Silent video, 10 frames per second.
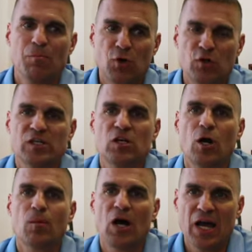burning
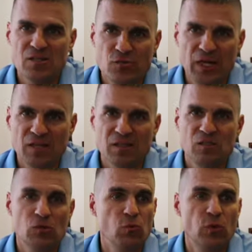carbohydrate.
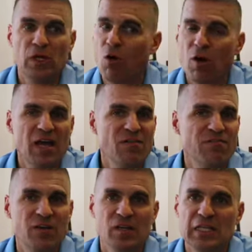We all have
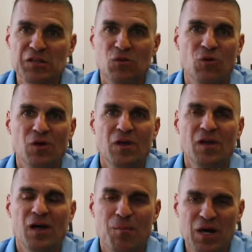very little
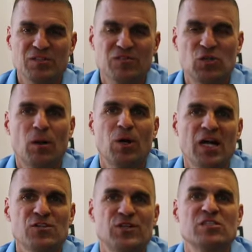amounts of
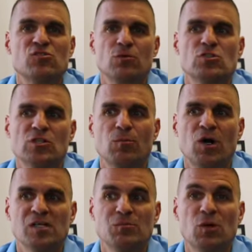carbohydrate storage in the
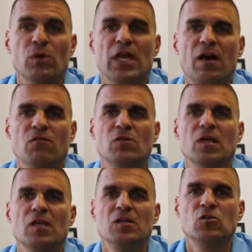body, but we have
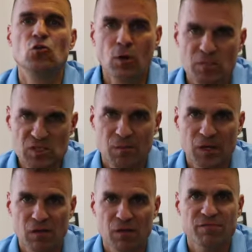an enormous
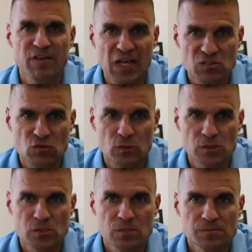amount of fat
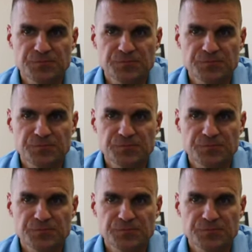storage.